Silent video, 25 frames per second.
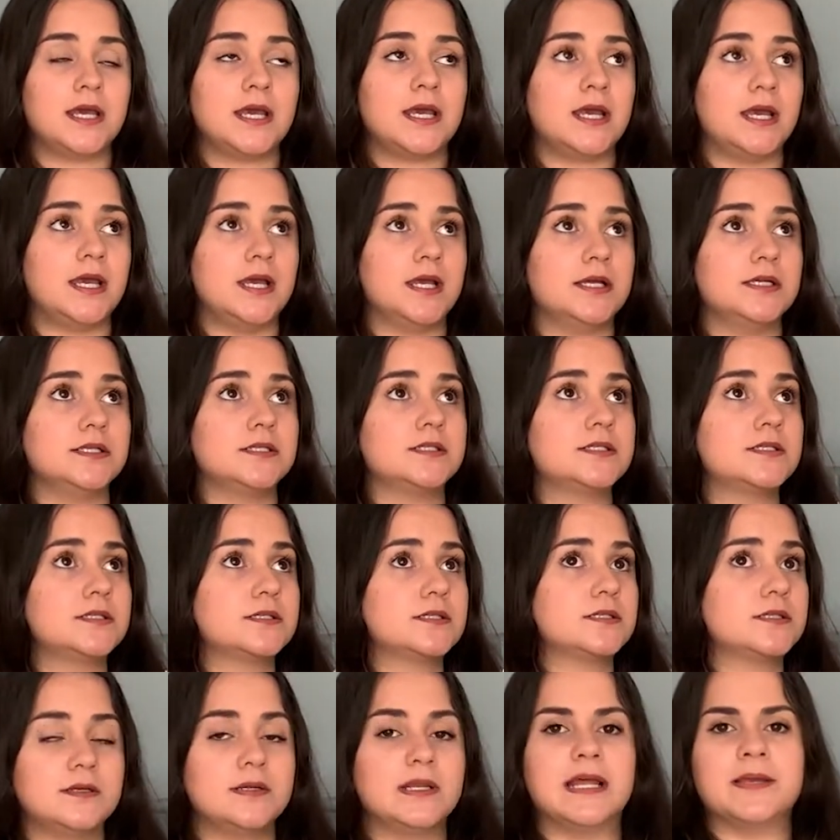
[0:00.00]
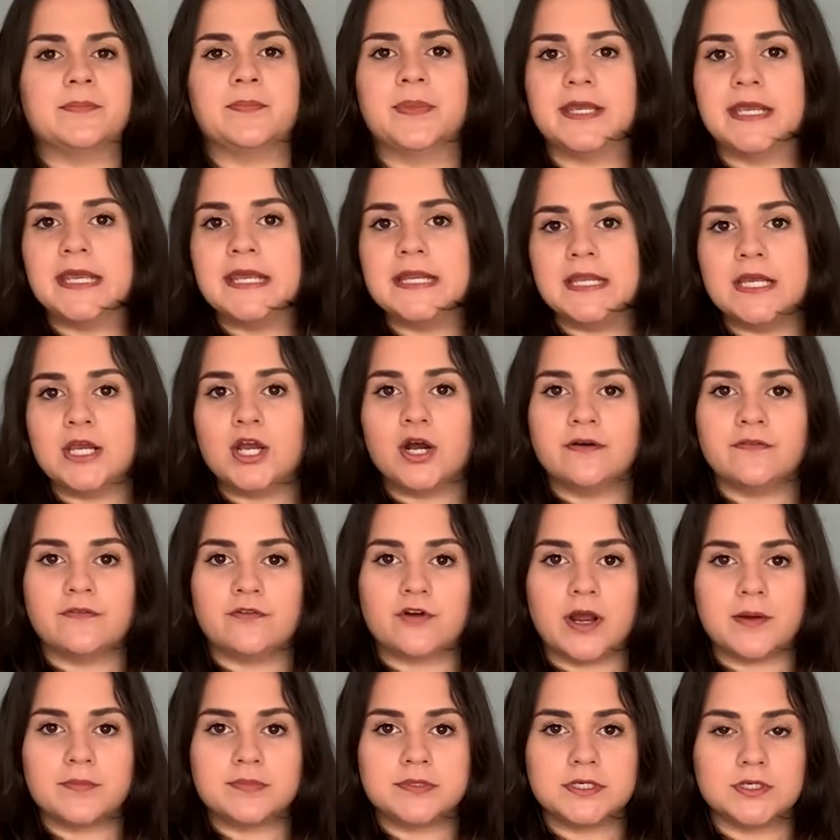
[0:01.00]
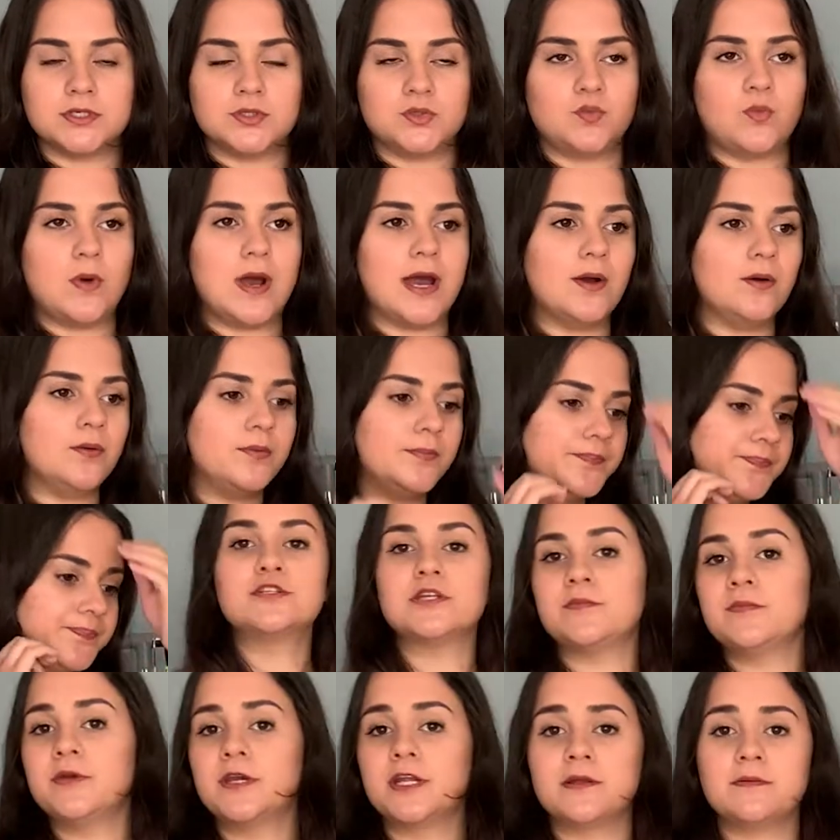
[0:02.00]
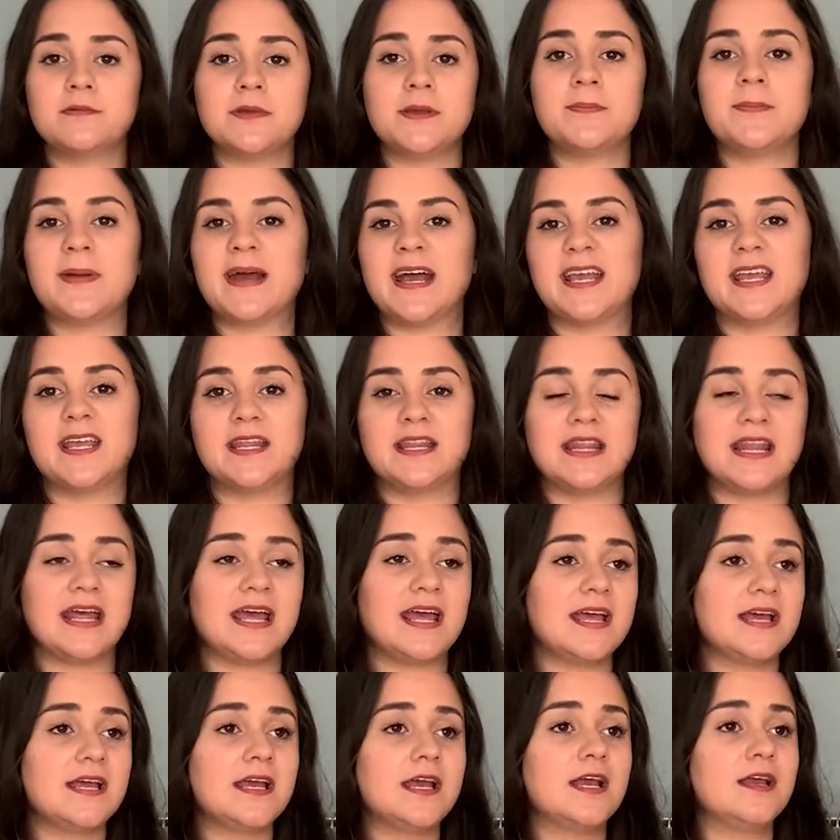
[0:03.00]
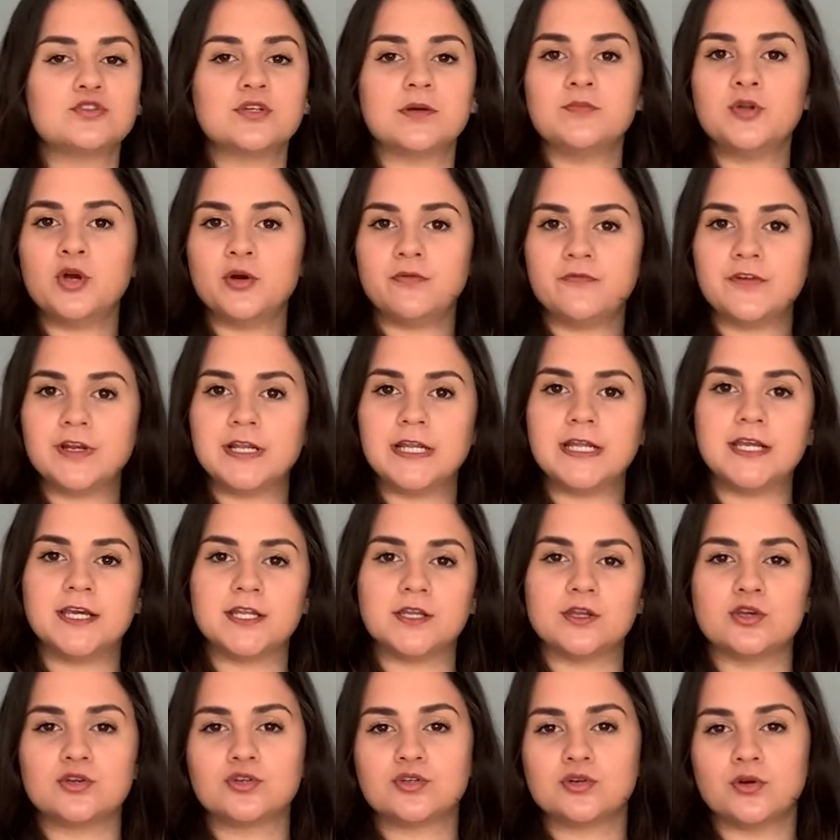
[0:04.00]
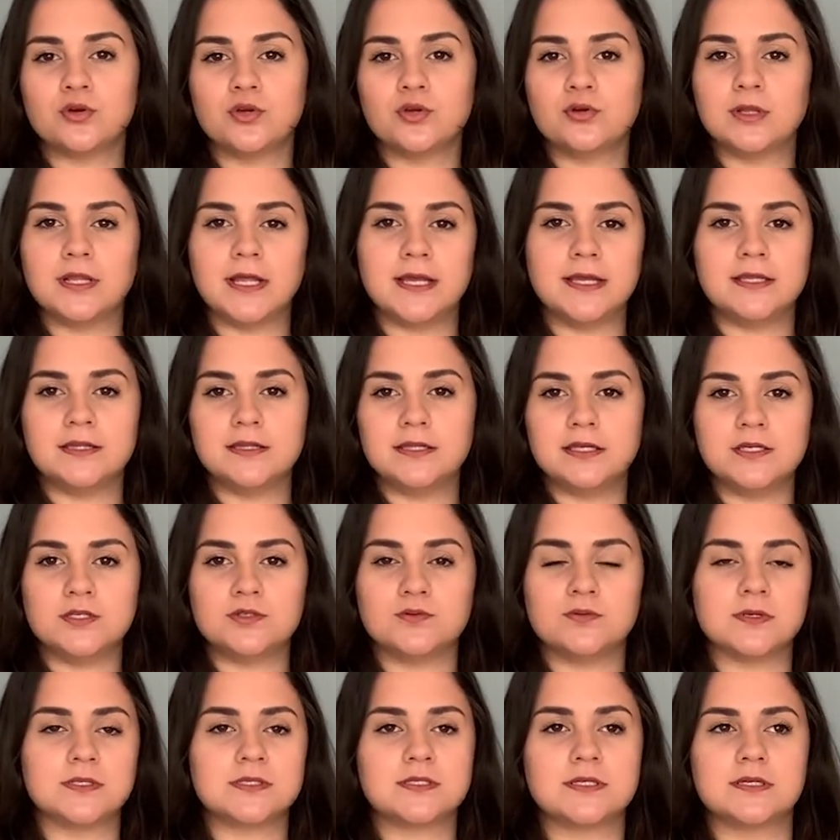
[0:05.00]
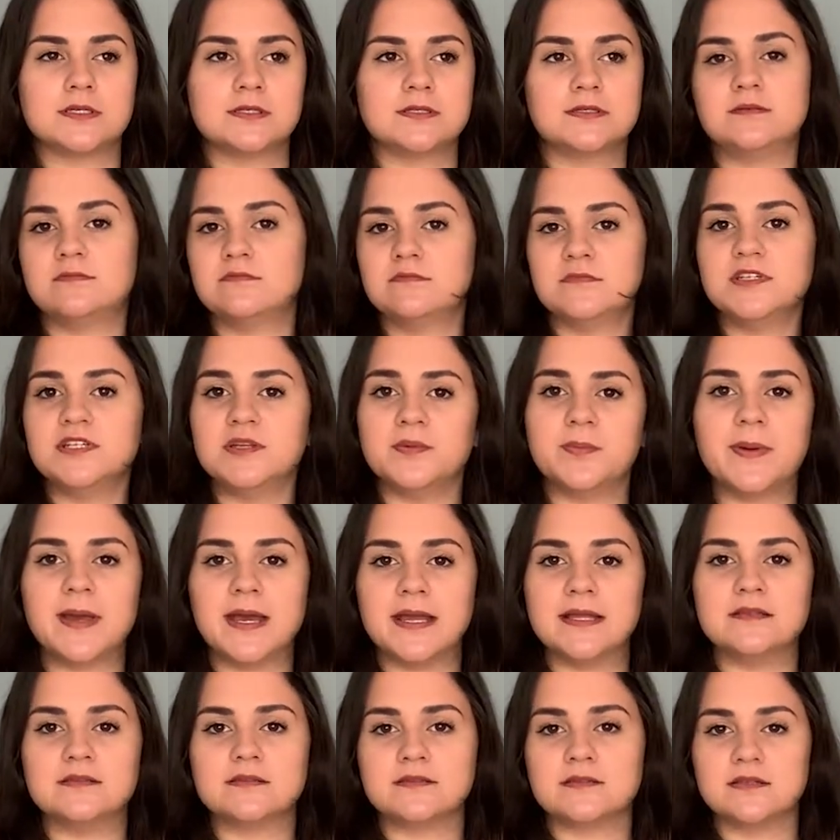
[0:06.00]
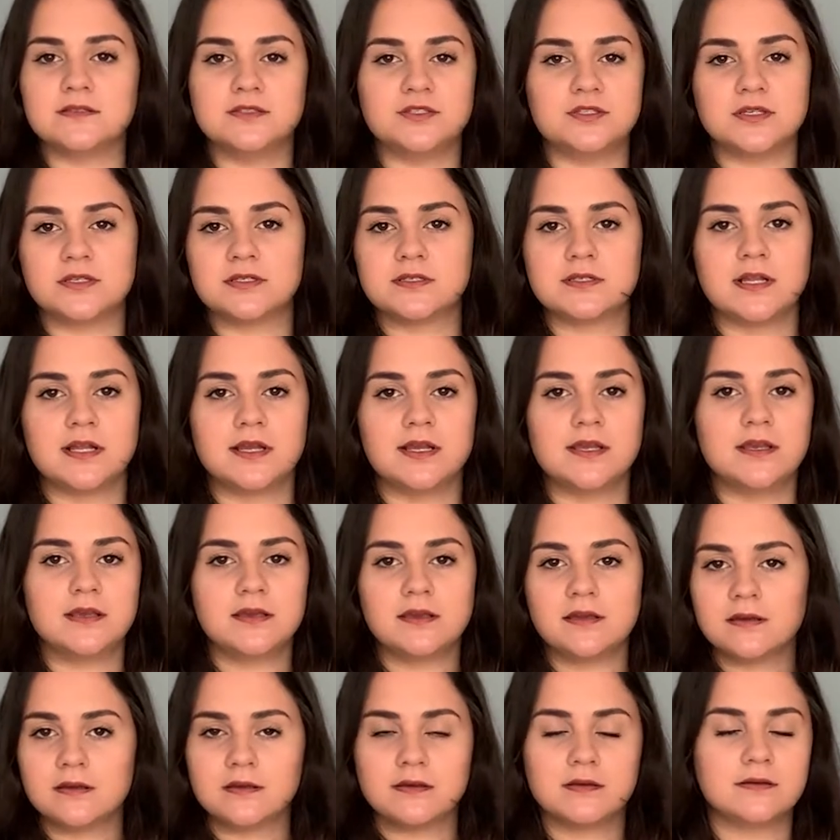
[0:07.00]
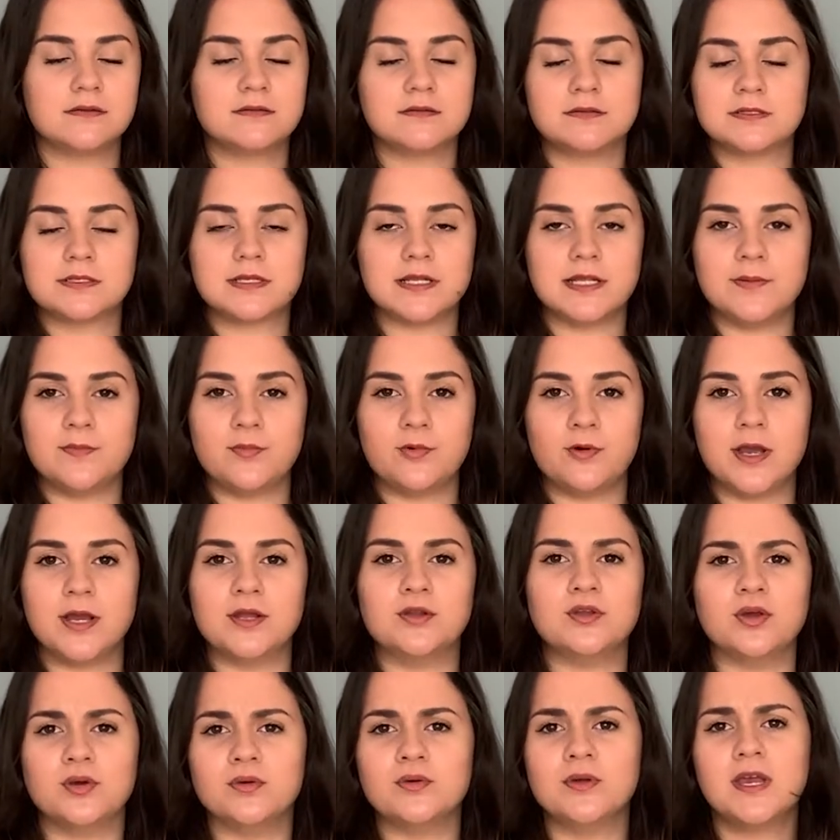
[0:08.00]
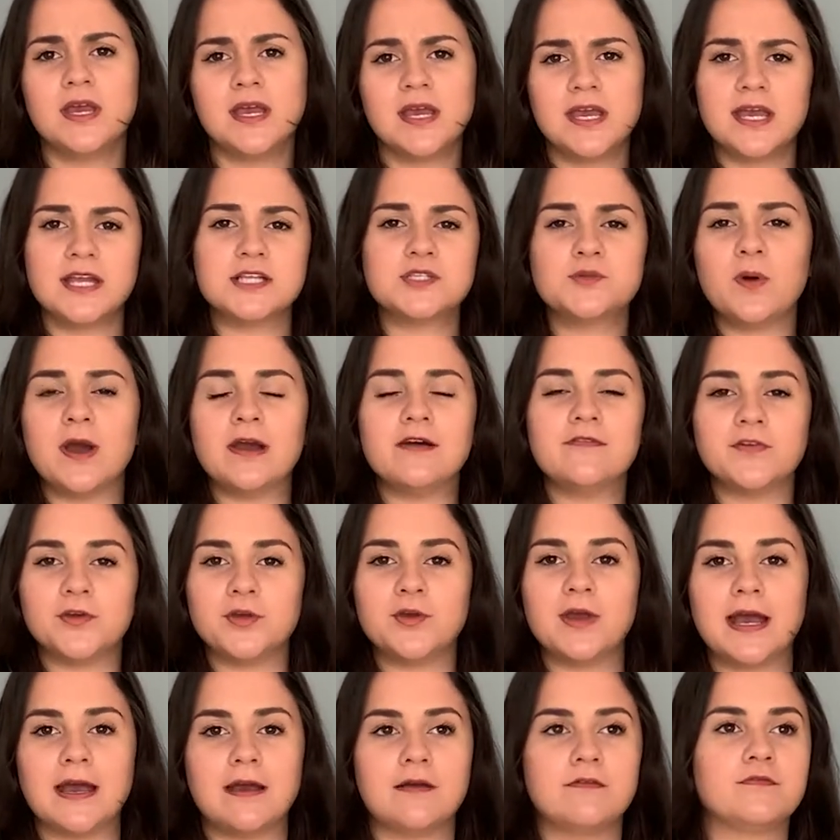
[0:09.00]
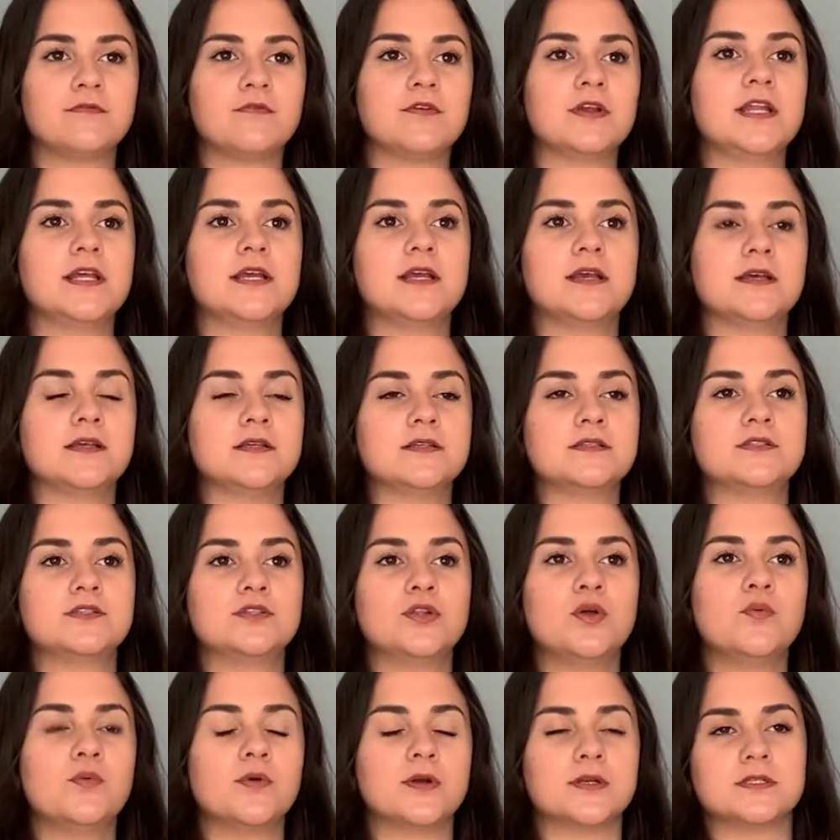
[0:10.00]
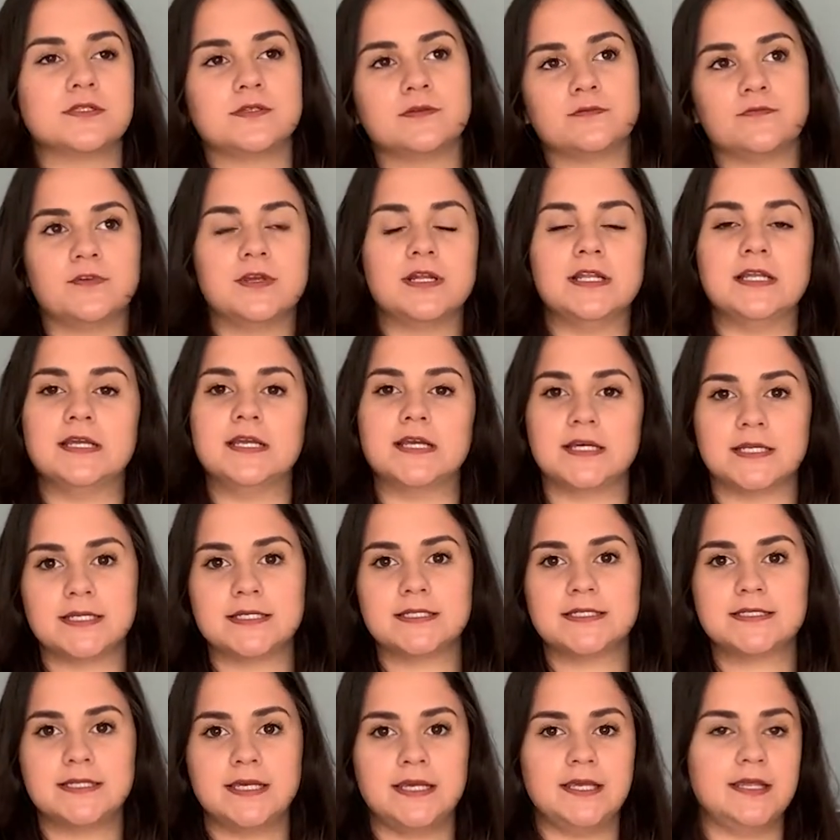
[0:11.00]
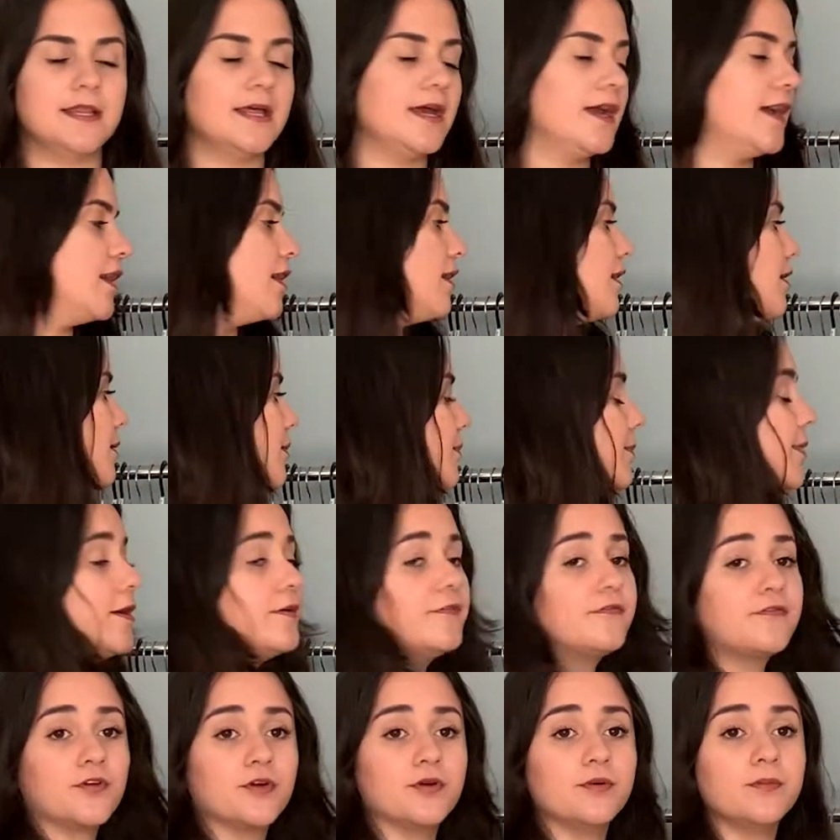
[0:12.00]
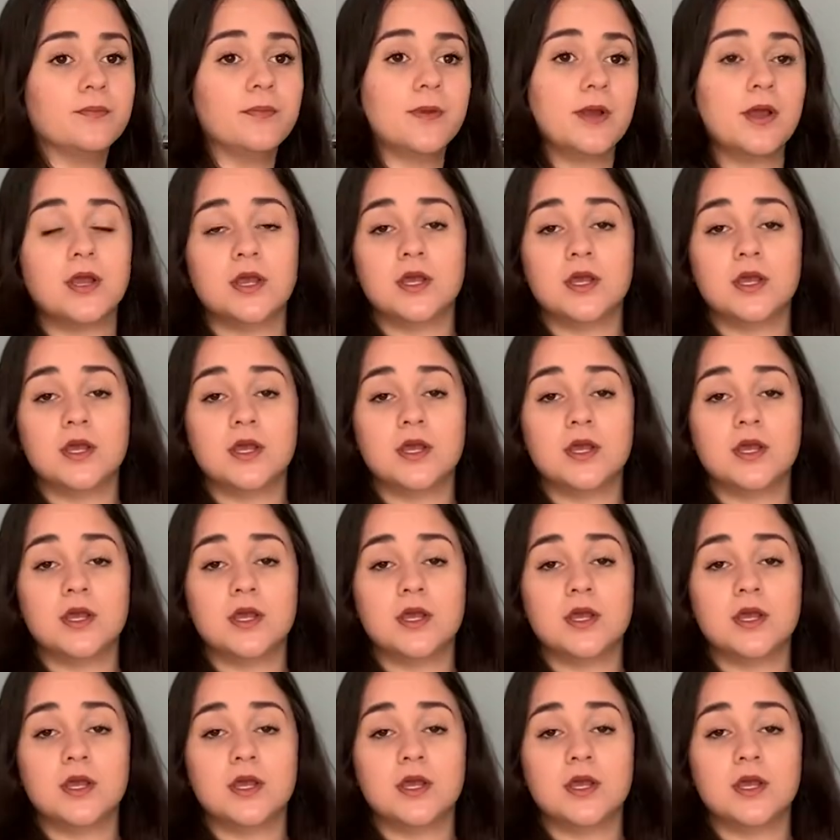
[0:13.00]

and like bikini cover-ups as well. So I'm gonna be packing that. So I'm not really gonna show you like these ones because it depends, just like sleepwear, no. It's whatever you have really because no one's really gonna see that apart from